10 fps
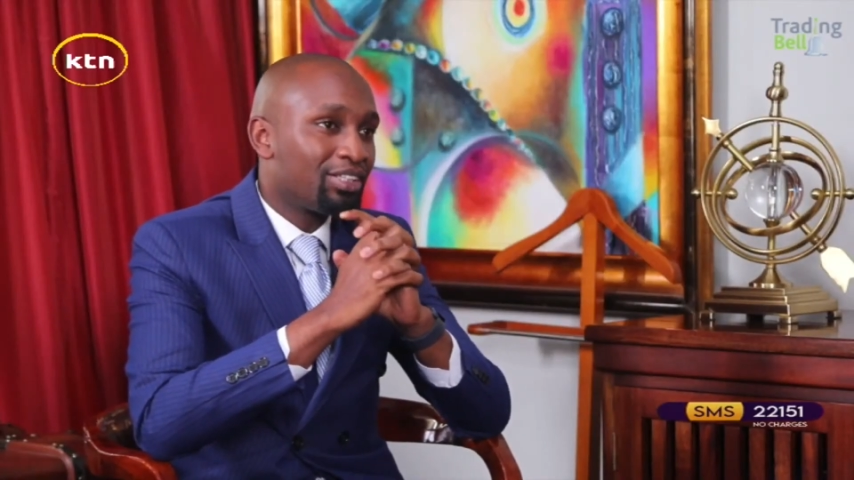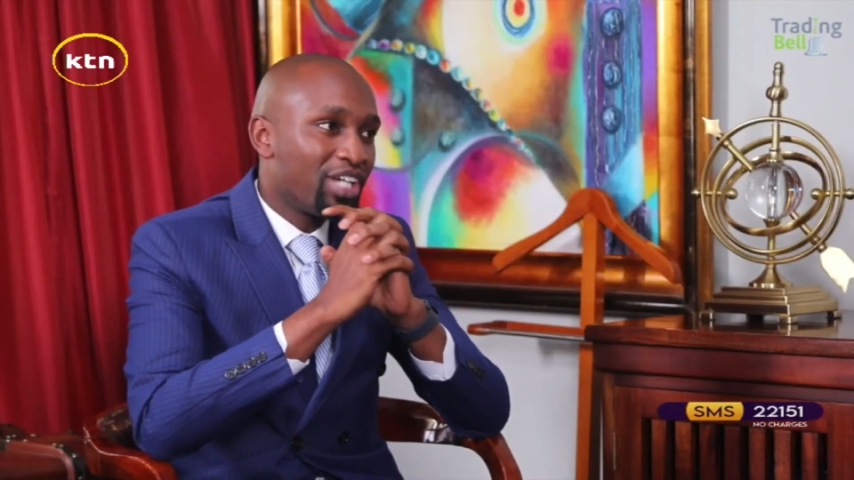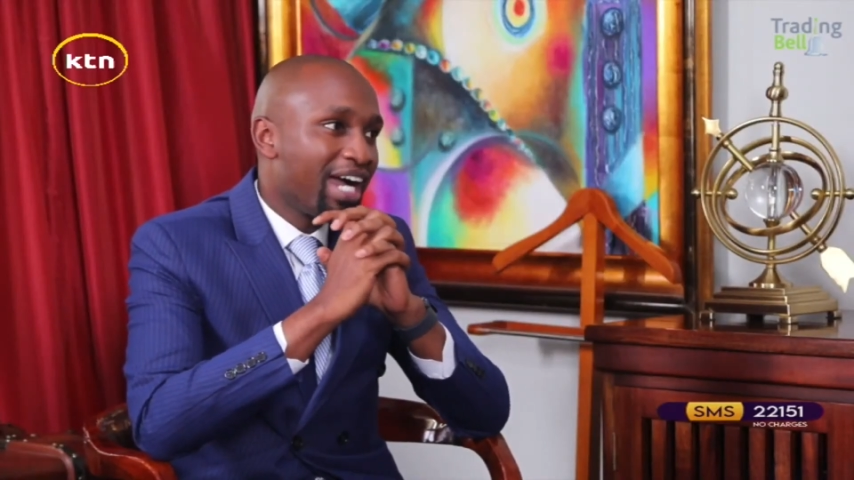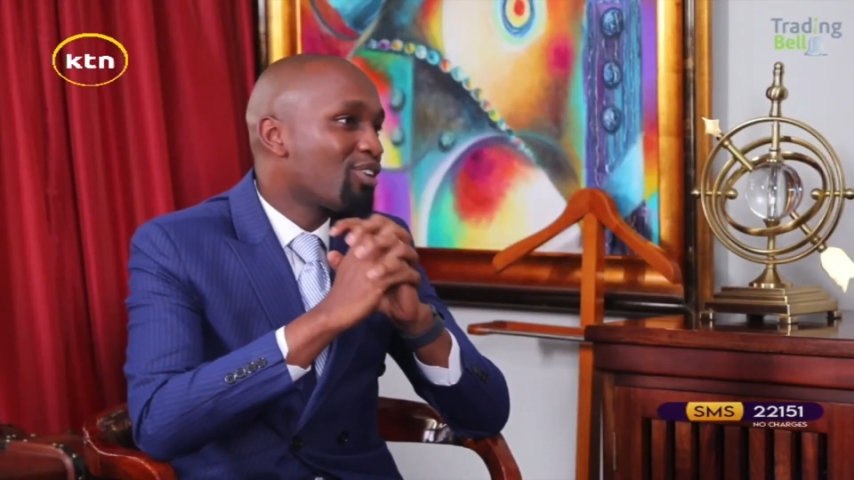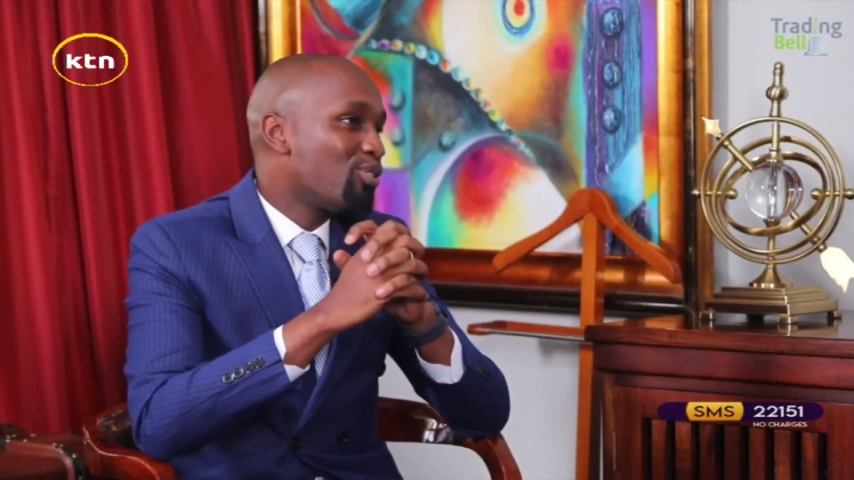a
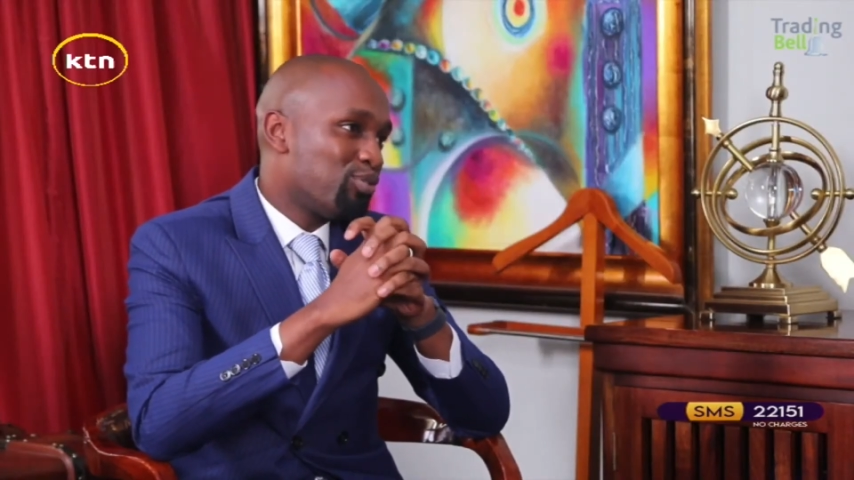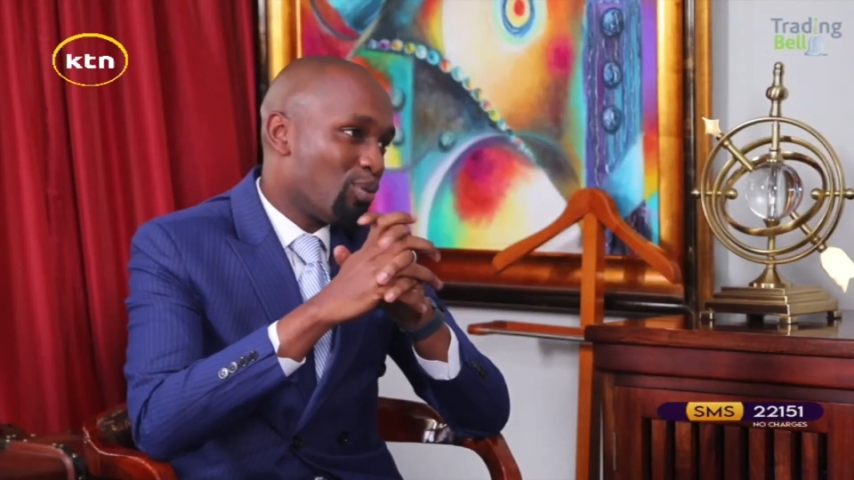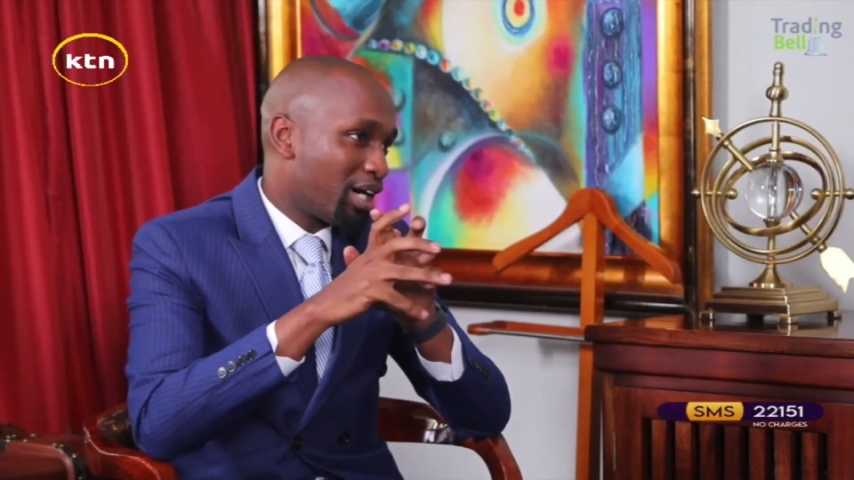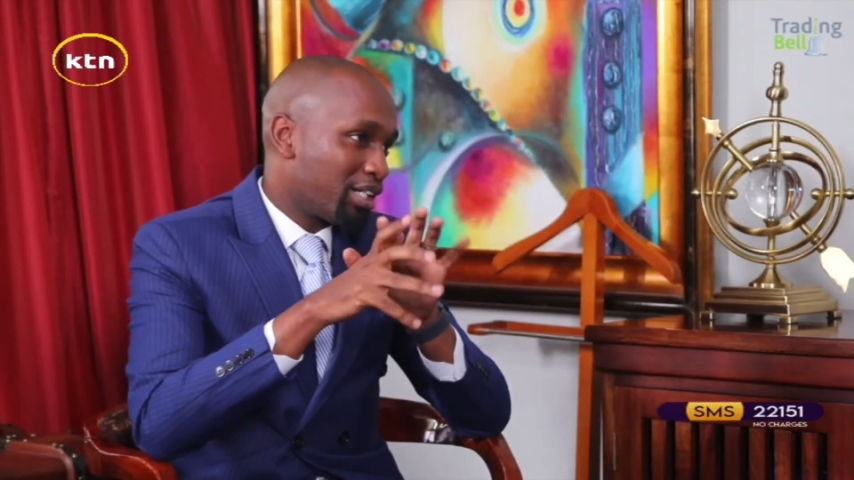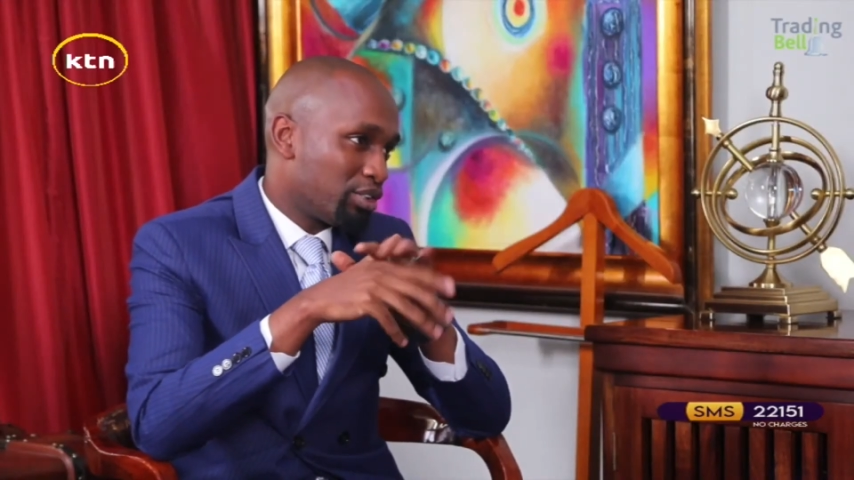chunk
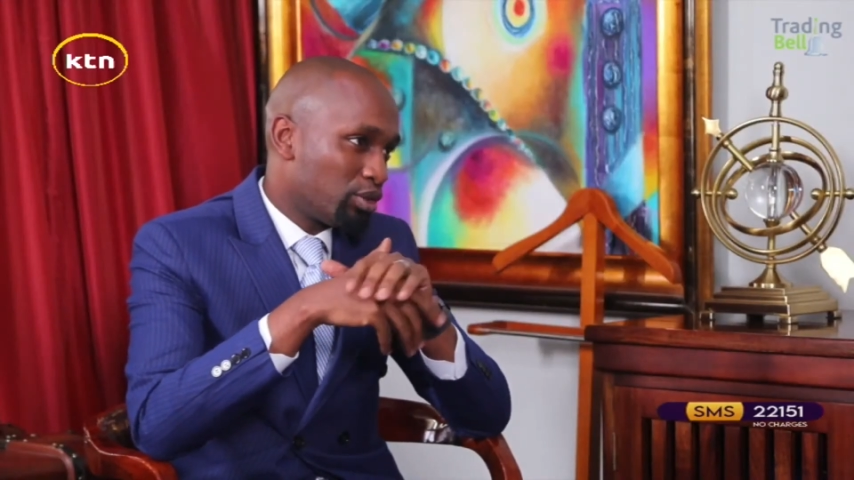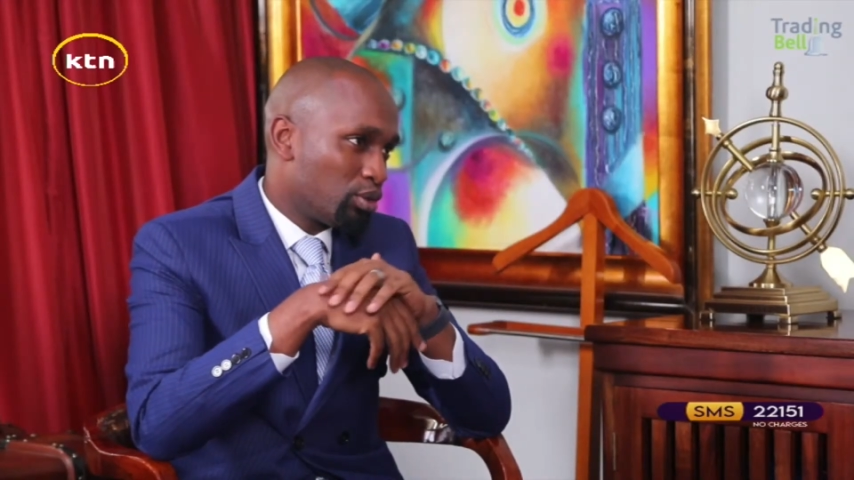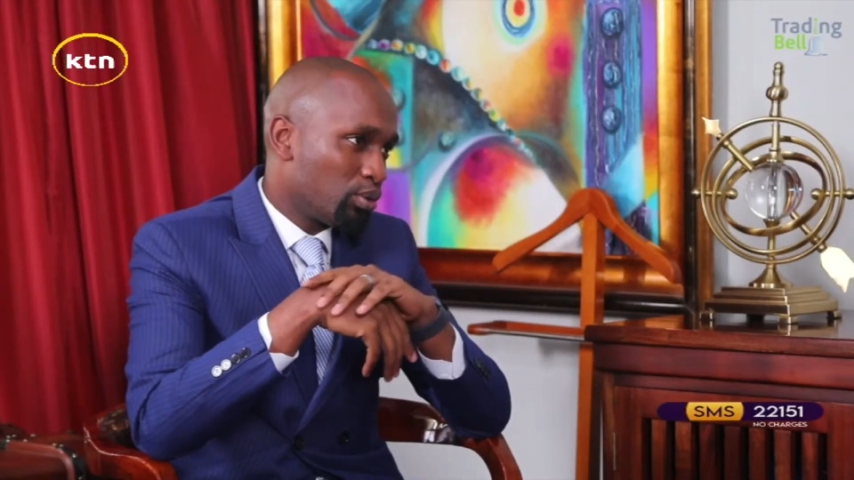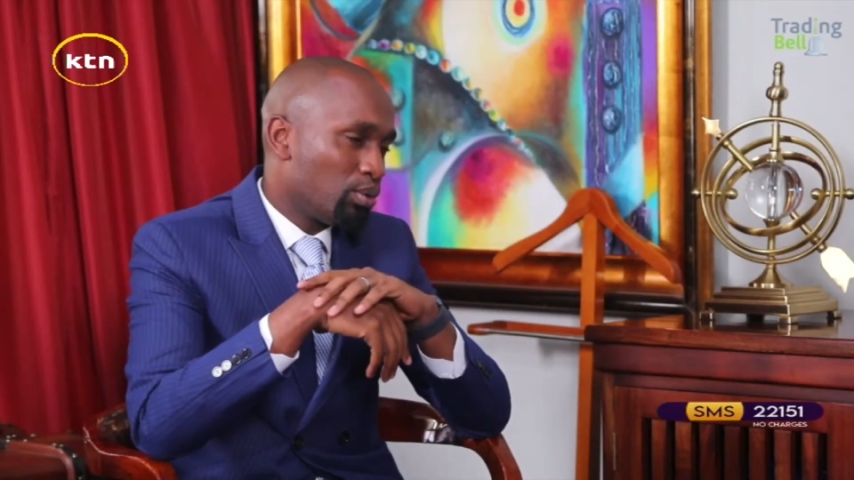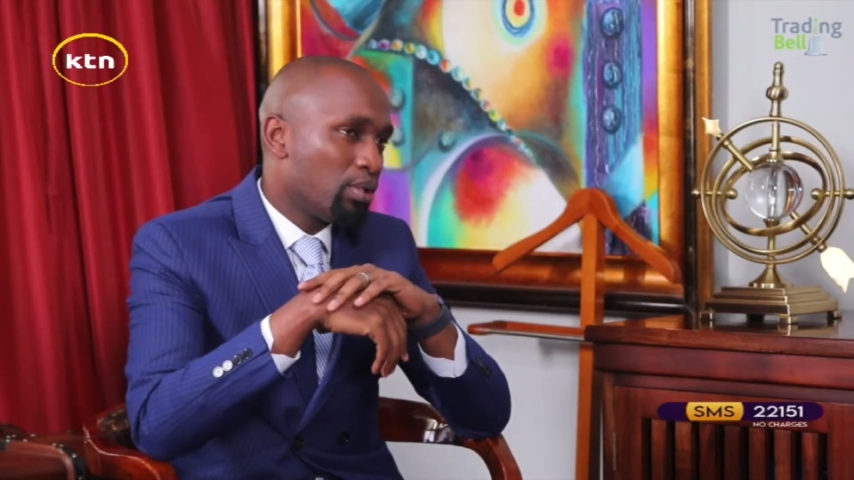of work to
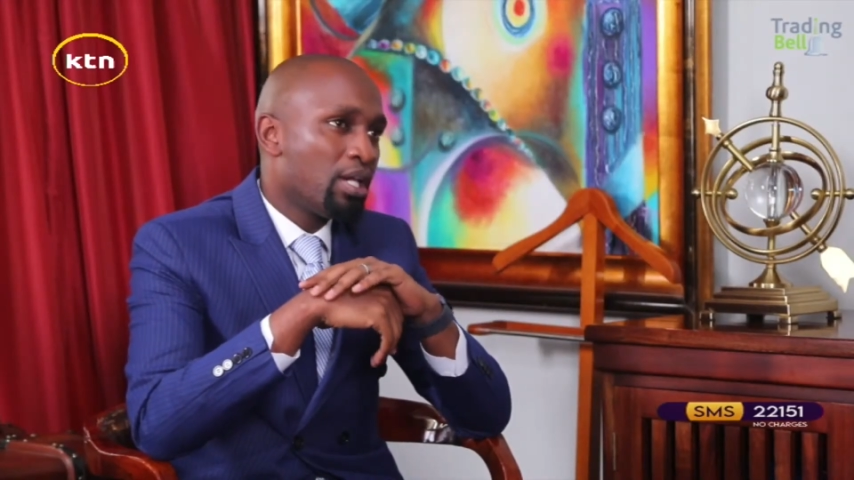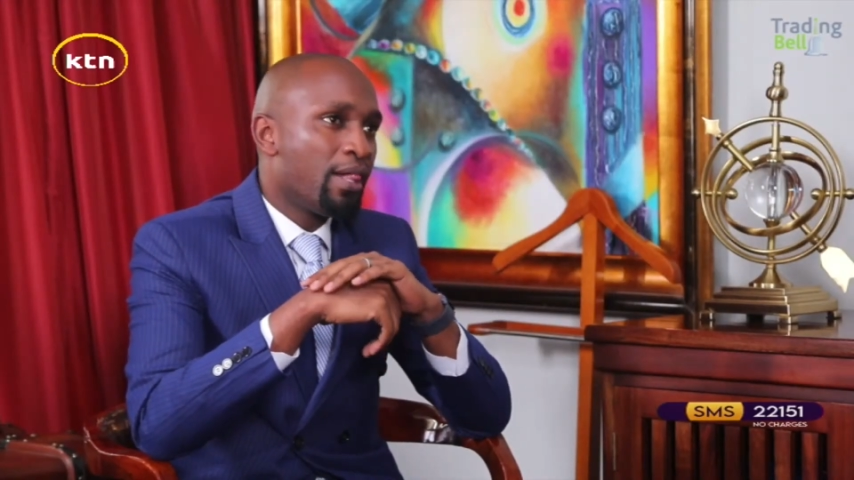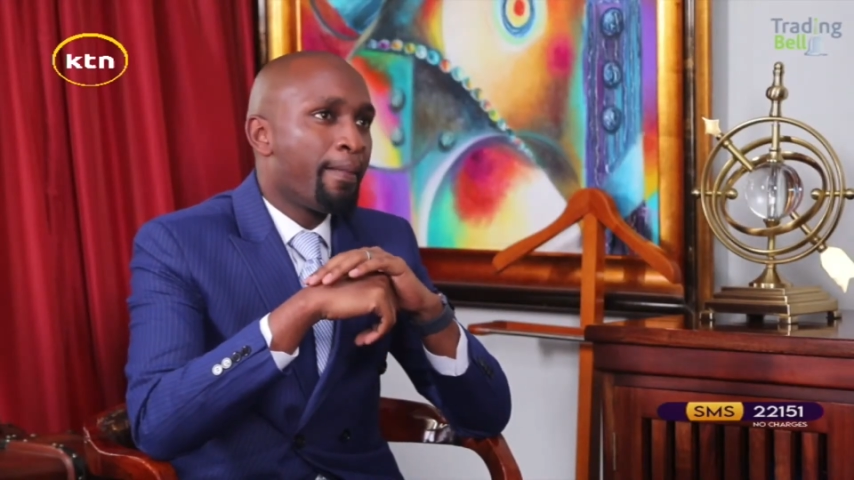do.